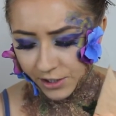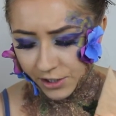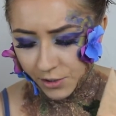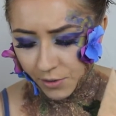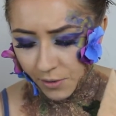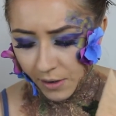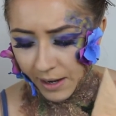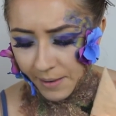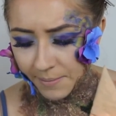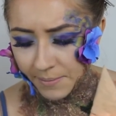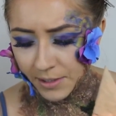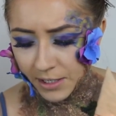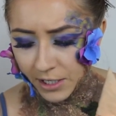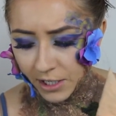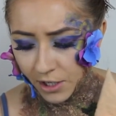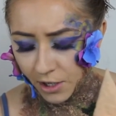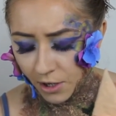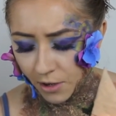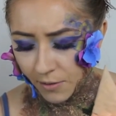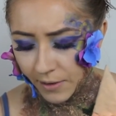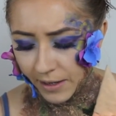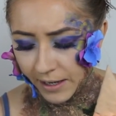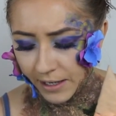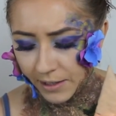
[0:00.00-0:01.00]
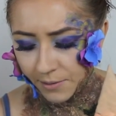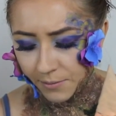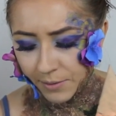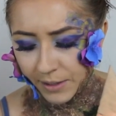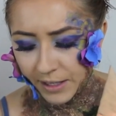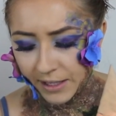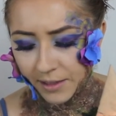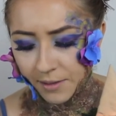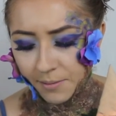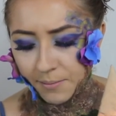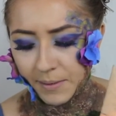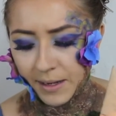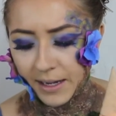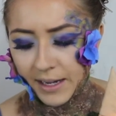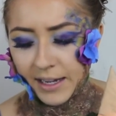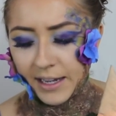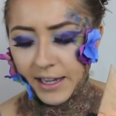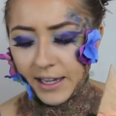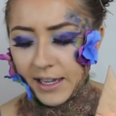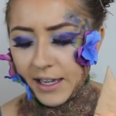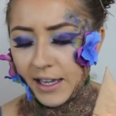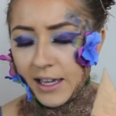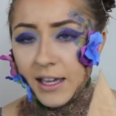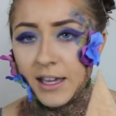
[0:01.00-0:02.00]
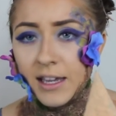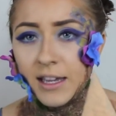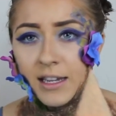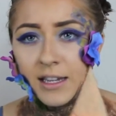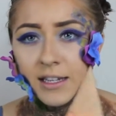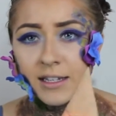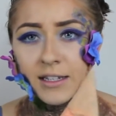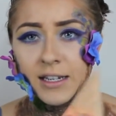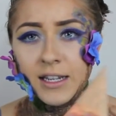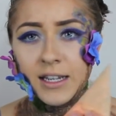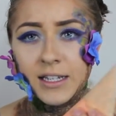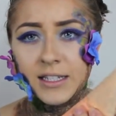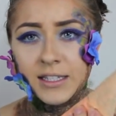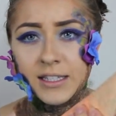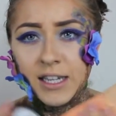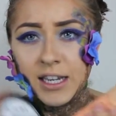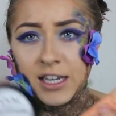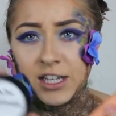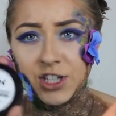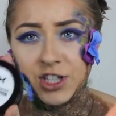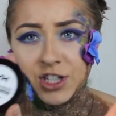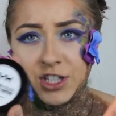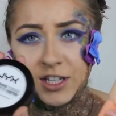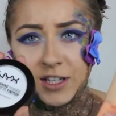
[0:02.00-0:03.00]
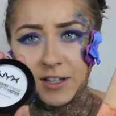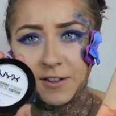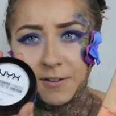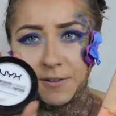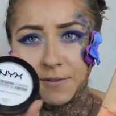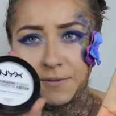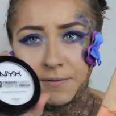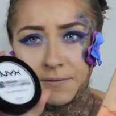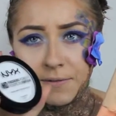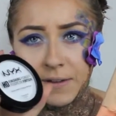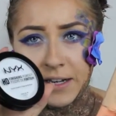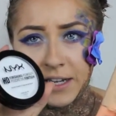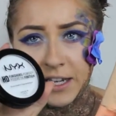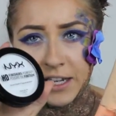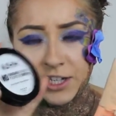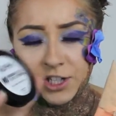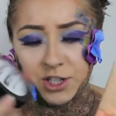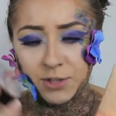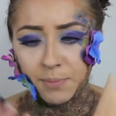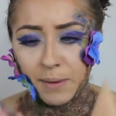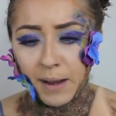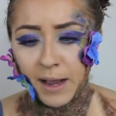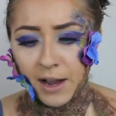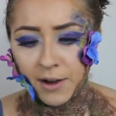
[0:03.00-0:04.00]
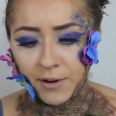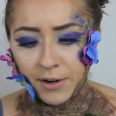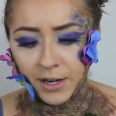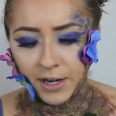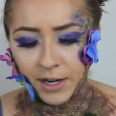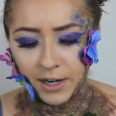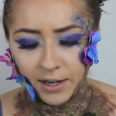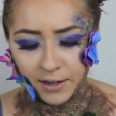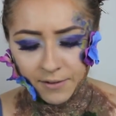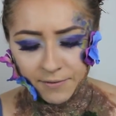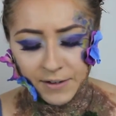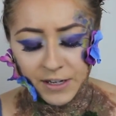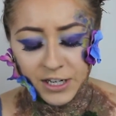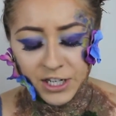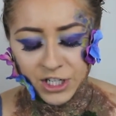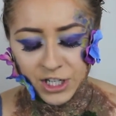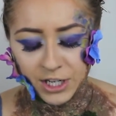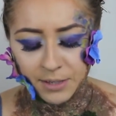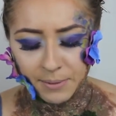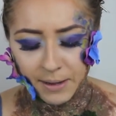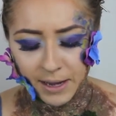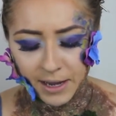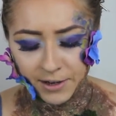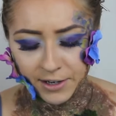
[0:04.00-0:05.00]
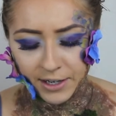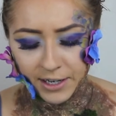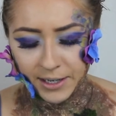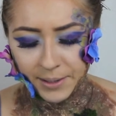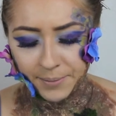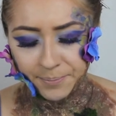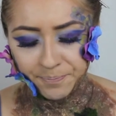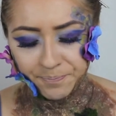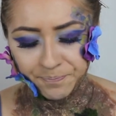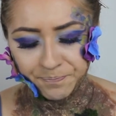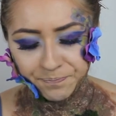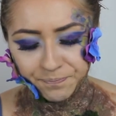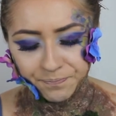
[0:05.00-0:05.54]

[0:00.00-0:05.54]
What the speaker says: So I'm going to go in with my NYX HD finishing powder,